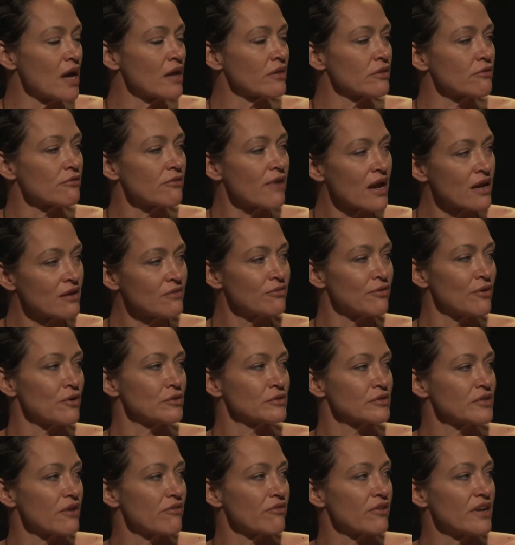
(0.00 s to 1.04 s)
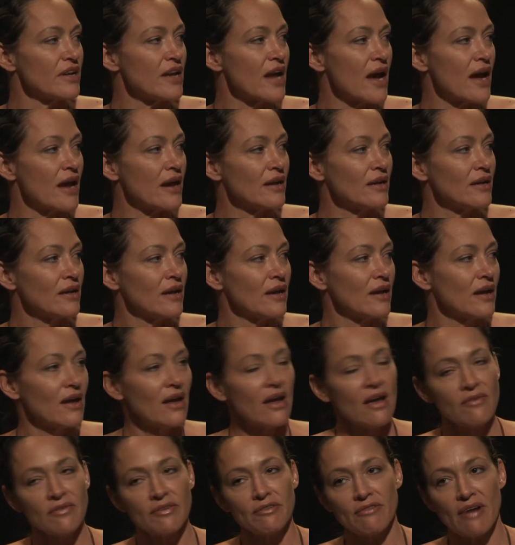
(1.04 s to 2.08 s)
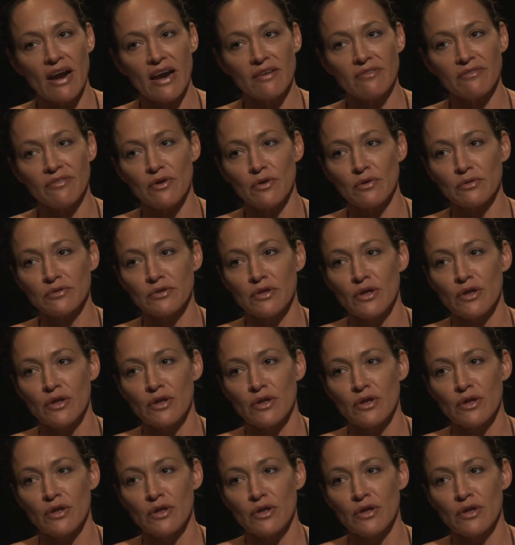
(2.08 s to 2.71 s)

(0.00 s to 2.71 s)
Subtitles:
had the rainfalls every day, heavy rainfalls.